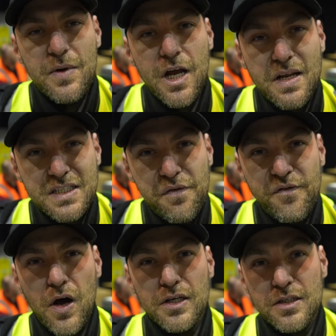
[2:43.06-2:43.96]
we go, that's the
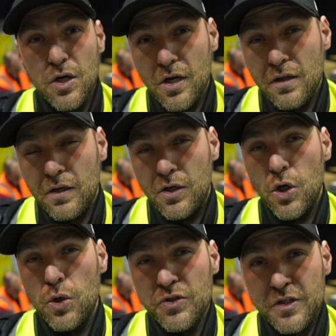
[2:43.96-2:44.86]
first look at the
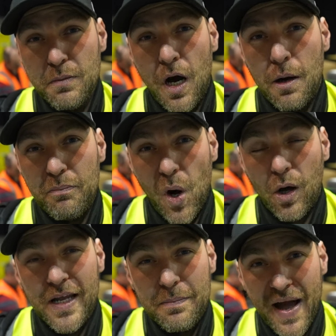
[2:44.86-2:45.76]
new smart
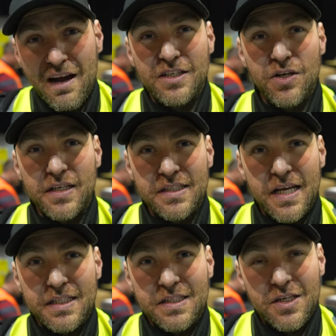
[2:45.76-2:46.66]
poly Paradise
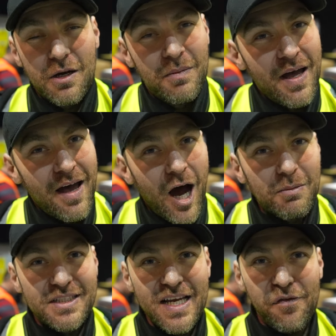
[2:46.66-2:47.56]
system.
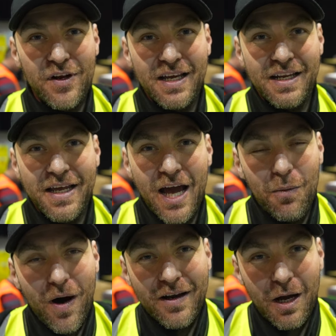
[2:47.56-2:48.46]
I'm definitely going to get
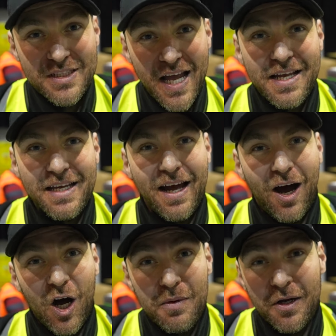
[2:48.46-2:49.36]
one, I'm taking it
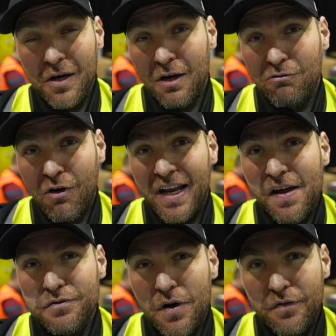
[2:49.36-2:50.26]
home and I'm going to run
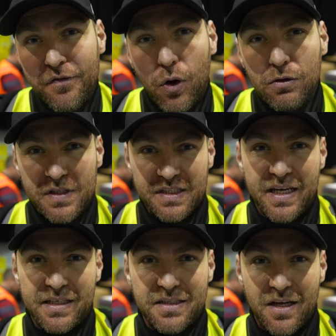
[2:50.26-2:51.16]
it for a full
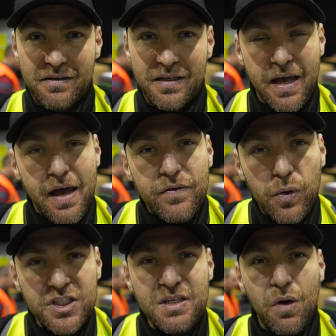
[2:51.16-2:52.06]
season. If you
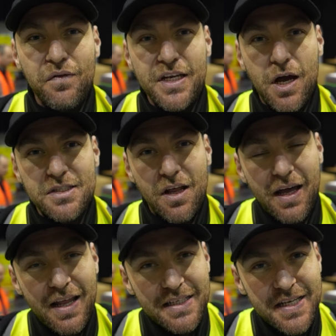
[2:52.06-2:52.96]
want to see more videos
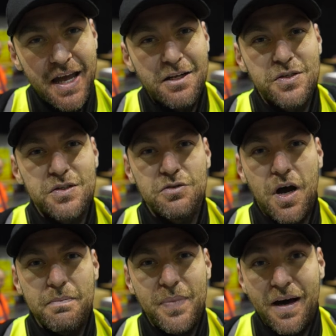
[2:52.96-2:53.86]
like this, hit the
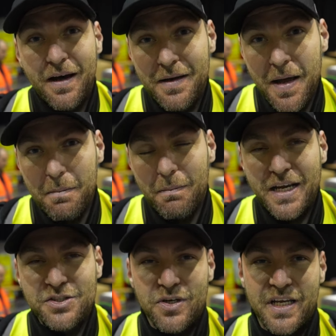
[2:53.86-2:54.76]
subscribe button,
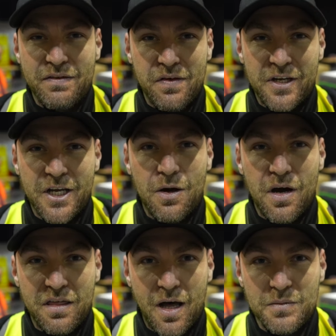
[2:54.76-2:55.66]
make sure you give the video
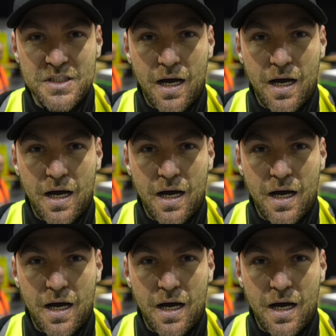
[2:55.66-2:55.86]
a thumbs